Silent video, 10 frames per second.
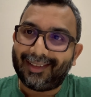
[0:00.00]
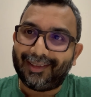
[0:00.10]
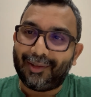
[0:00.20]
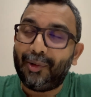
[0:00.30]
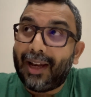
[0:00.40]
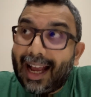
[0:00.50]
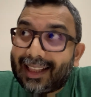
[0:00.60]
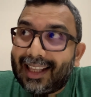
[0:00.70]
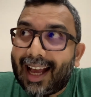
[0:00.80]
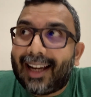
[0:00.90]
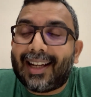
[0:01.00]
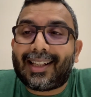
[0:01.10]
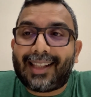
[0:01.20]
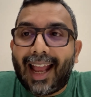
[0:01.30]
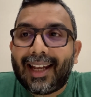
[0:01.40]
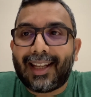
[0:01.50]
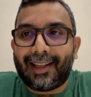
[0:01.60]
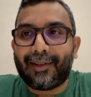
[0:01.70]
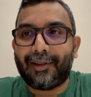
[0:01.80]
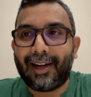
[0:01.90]
You lack the
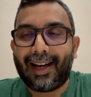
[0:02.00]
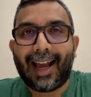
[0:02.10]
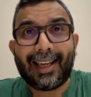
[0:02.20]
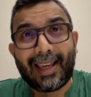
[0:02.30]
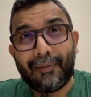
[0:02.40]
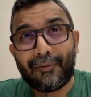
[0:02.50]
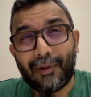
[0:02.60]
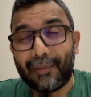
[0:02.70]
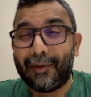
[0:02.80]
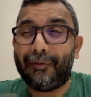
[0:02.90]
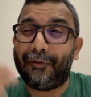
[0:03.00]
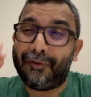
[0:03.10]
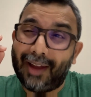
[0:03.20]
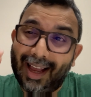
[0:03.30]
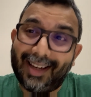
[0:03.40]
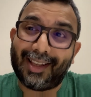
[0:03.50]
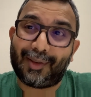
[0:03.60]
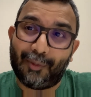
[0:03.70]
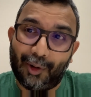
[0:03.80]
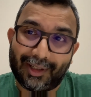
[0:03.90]
understanding. All right. I came from a very
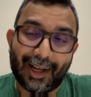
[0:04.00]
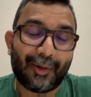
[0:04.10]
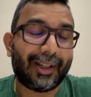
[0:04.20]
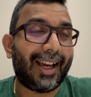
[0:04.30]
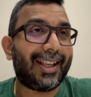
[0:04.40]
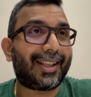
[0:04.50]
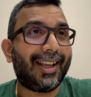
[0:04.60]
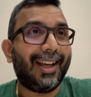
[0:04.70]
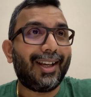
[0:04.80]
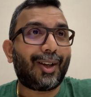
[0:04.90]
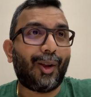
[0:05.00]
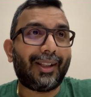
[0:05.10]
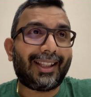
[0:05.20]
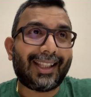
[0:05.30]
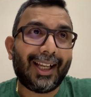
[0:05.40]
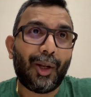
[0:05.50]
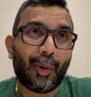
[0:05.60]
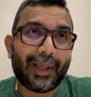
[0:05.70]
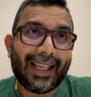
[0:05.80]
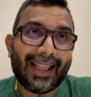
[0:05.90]
small town, guys, called
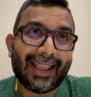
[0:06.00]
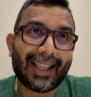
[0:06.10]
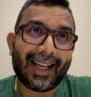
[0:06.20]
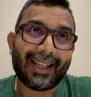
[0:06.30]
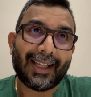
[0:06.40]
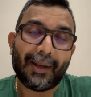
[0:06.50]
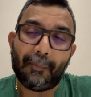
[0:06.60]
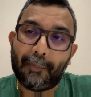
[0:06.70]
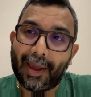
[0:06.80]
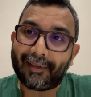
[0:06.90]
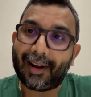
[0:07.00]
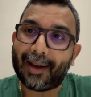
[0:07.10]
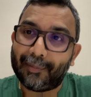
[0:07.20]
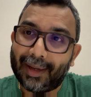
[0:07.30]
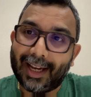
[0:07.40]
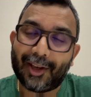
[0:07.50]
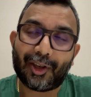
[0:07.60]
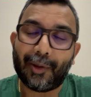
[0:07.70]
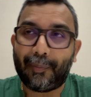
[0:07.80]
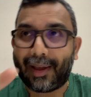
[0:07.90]
Teluk Intan in Perak,
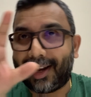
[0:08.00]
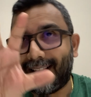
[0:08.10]
Malaysia. Perak